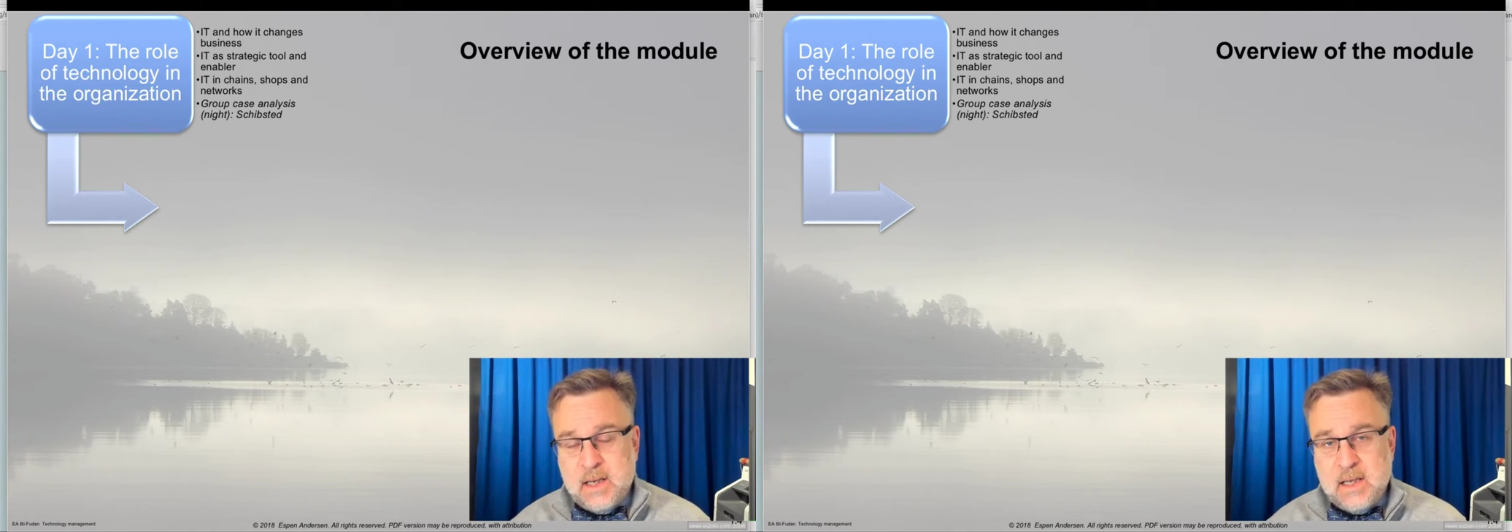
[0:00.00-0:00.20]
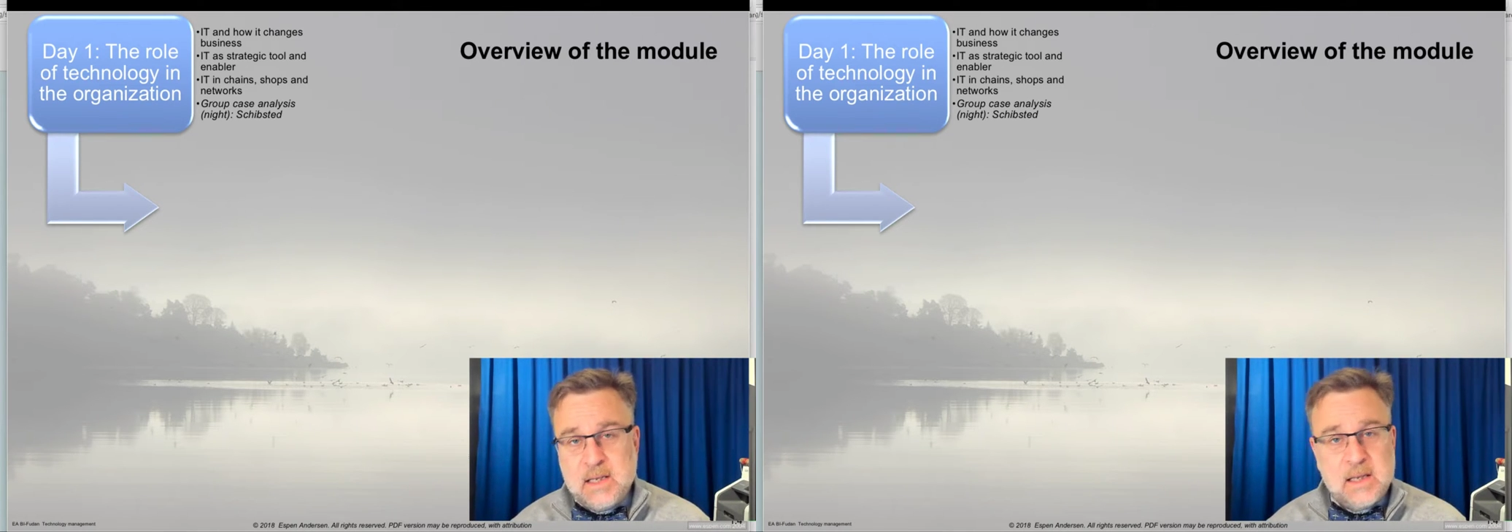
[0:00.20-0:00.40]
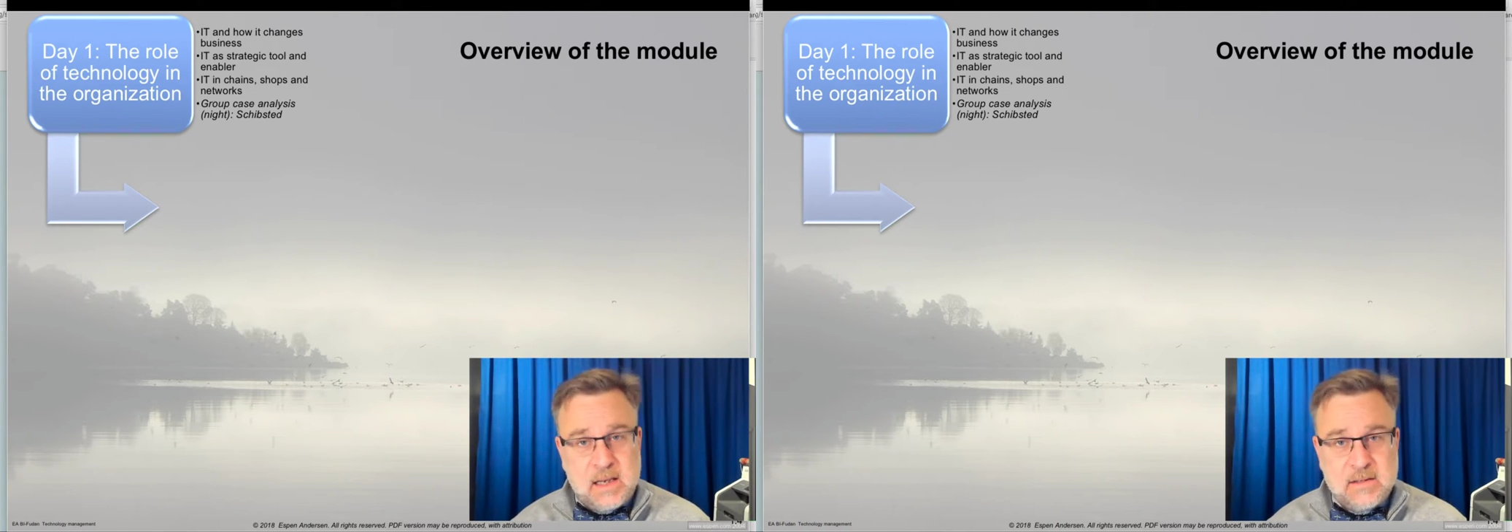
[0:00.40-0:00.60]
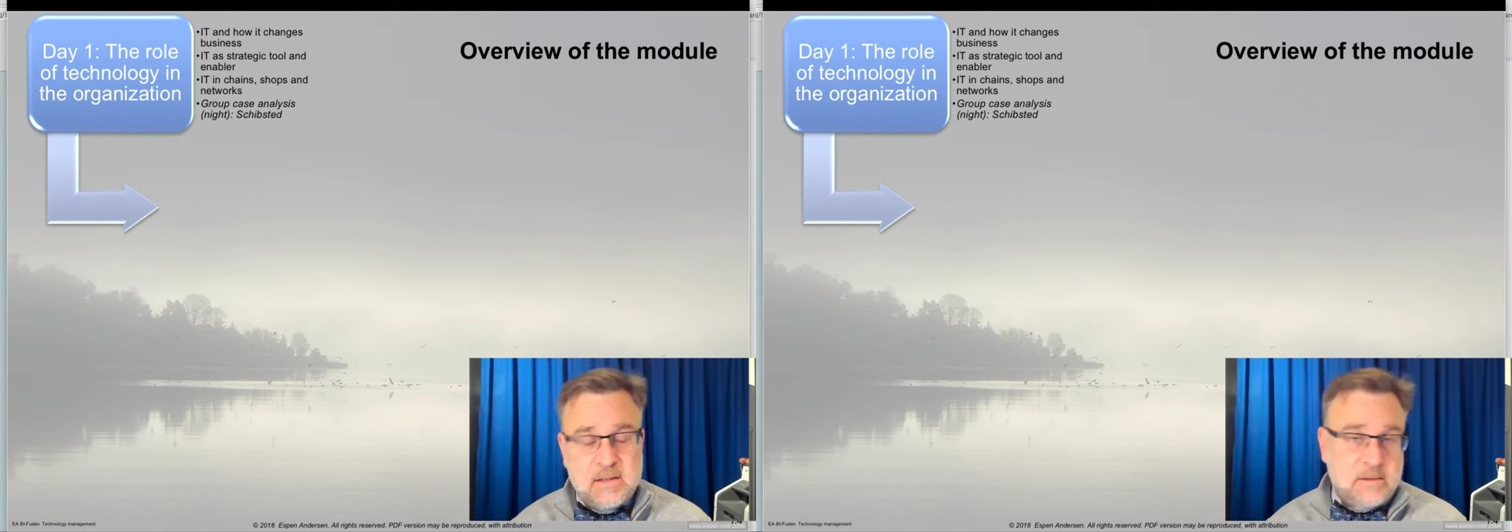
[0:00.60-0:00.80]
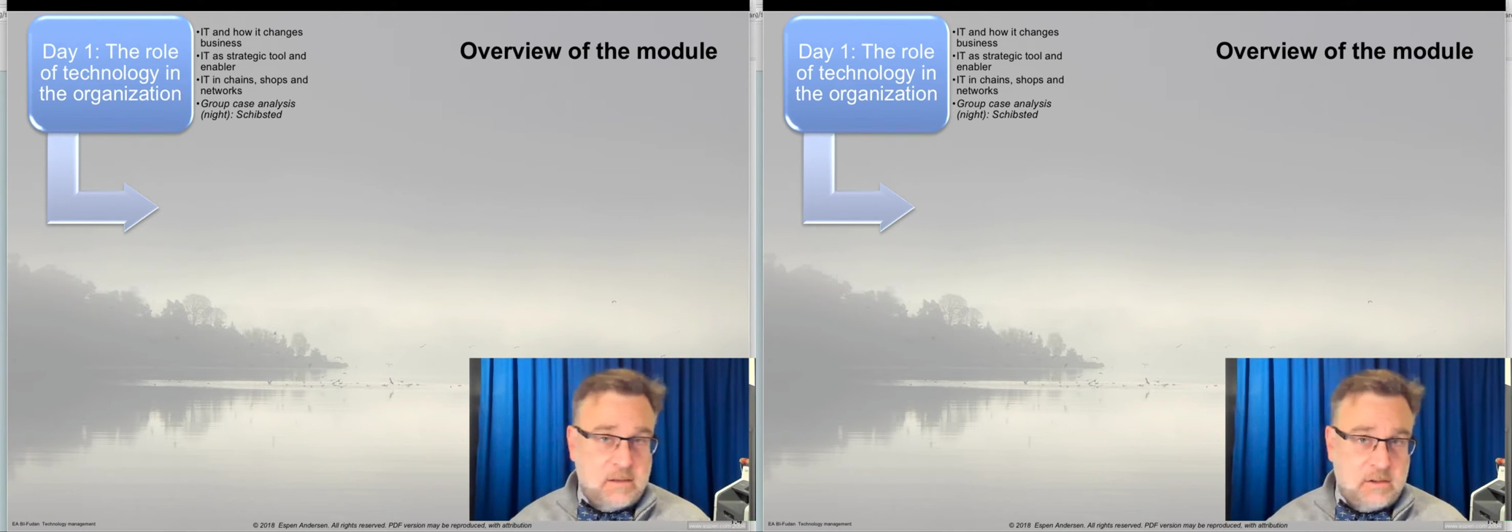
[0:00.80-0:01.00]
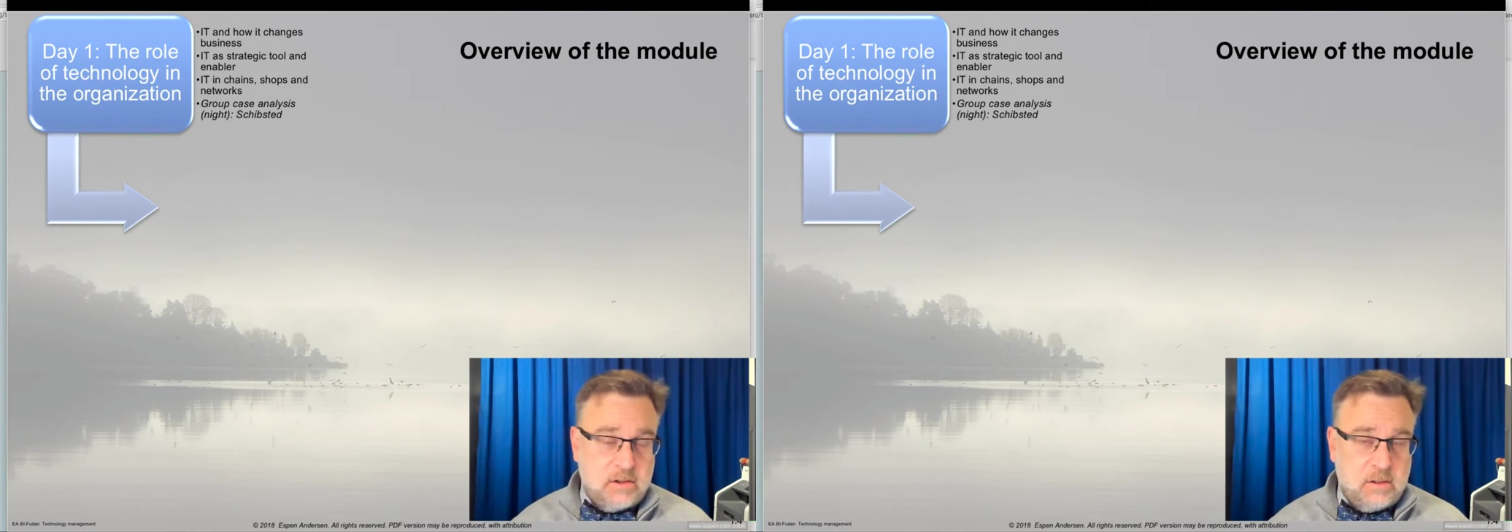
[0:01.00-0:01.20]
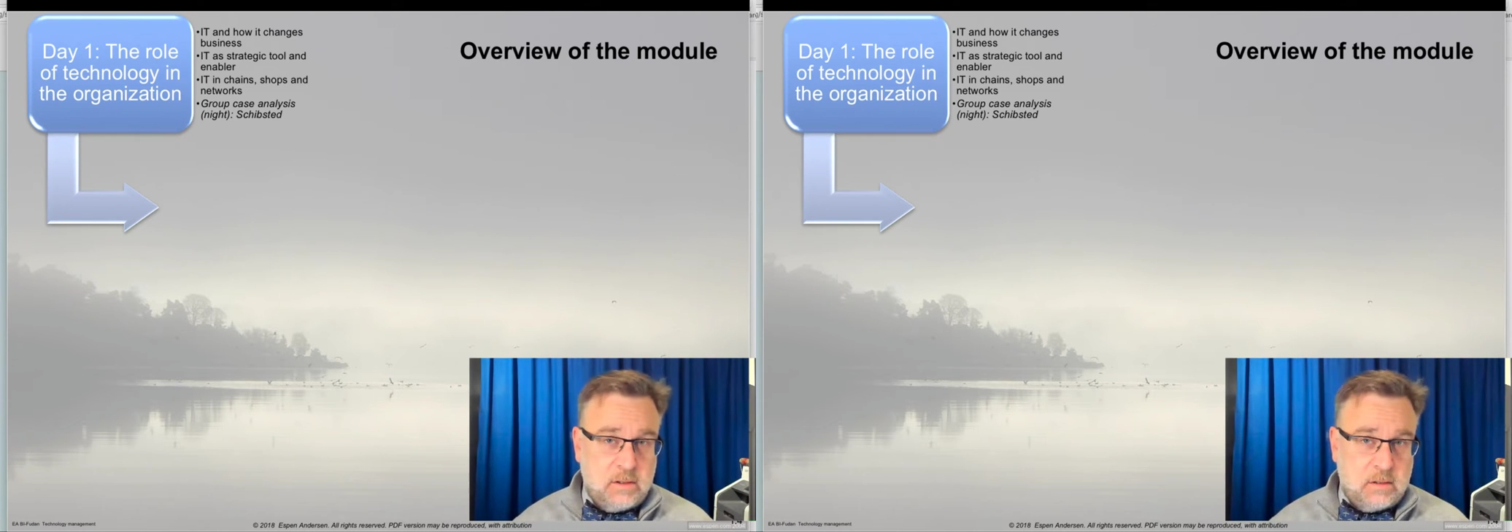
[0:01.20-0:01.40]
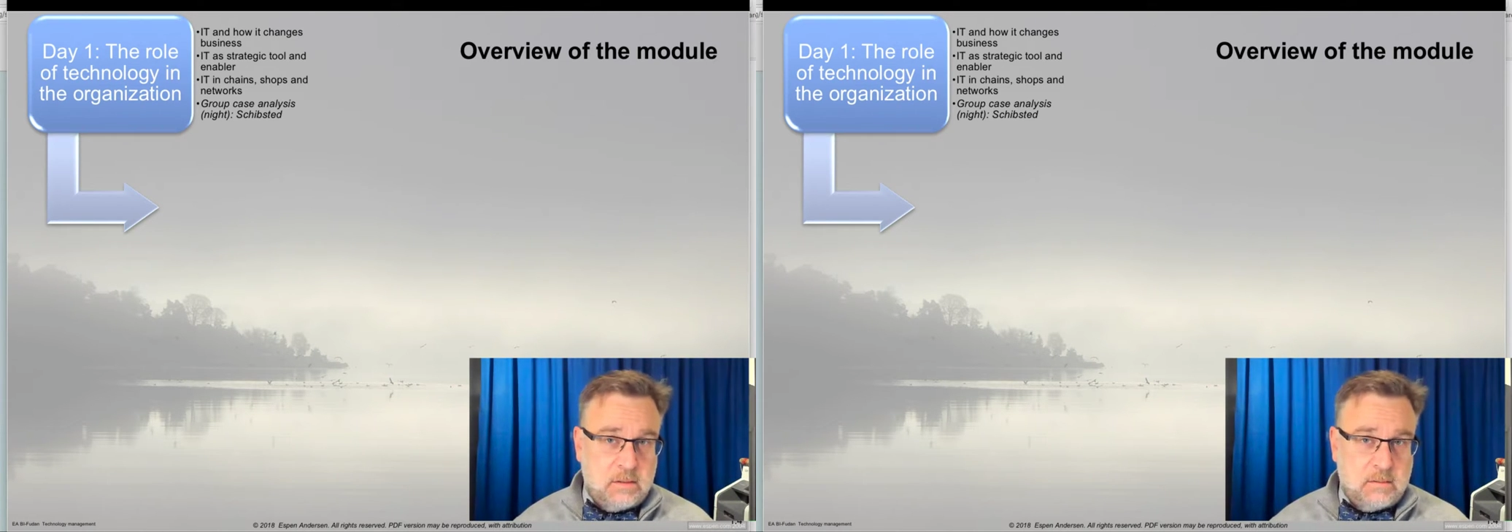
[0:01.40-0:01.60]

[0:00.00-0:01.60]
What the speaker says: a case discussion